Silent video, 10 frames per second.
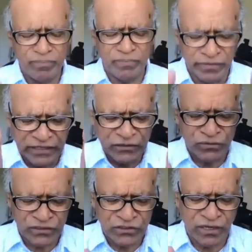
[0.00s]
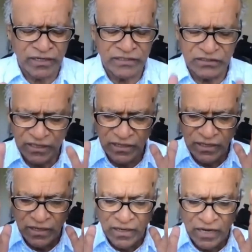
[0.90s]
rise to the challenge,
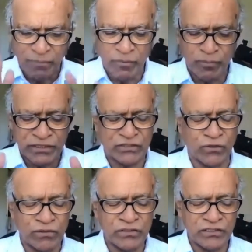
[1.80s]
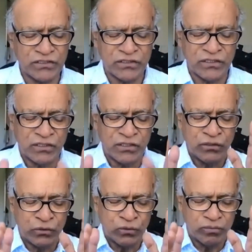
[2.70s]
come up with technologies
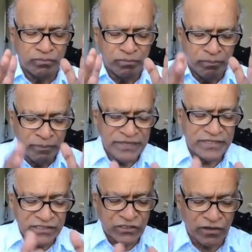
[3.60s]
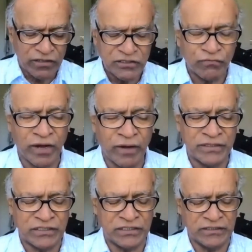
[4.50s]
to meet the challenge of
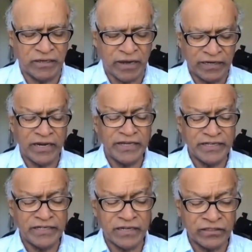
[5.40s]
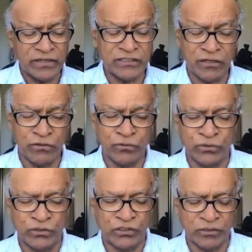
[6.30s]
climate change, unlike in other natural
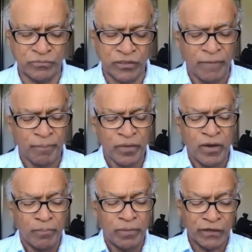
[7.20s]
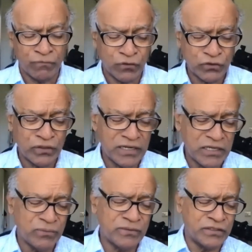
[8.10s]
ecosystems. But unfortunately,
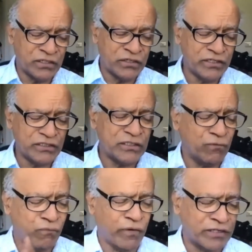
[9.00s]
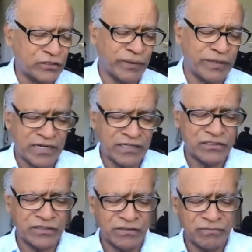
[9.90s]
even the degradation of forests,
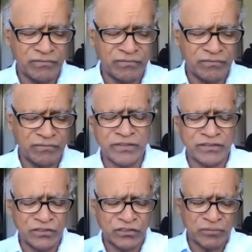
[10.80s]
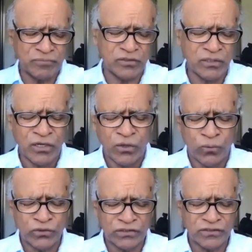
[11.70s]
wetlands, and, you know, river systems,
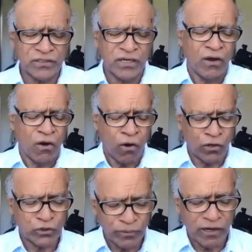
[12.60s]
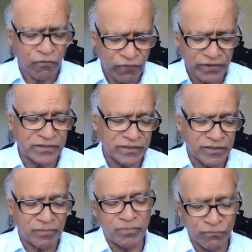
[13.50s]
oceans, also will affect
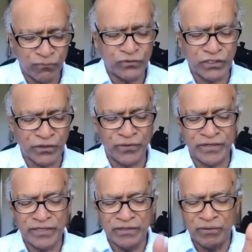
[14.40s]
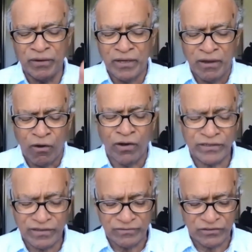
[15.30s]
food security. You know, all
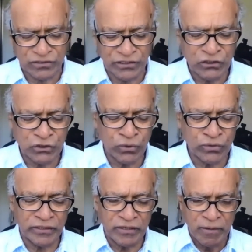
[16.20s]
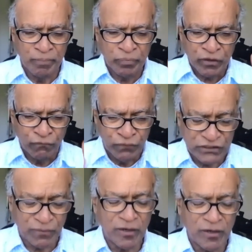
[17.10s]
studies show that fish
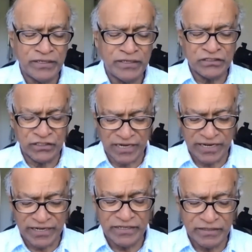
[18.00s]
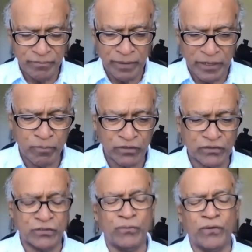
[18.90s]
availability is declining in many parts
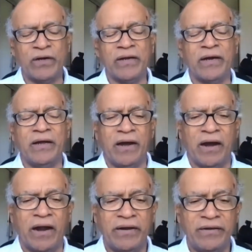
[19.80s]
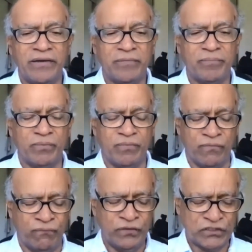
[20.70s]
of the world, and
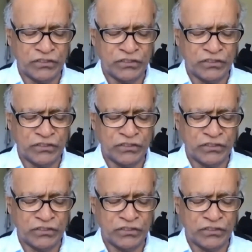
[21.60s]
fish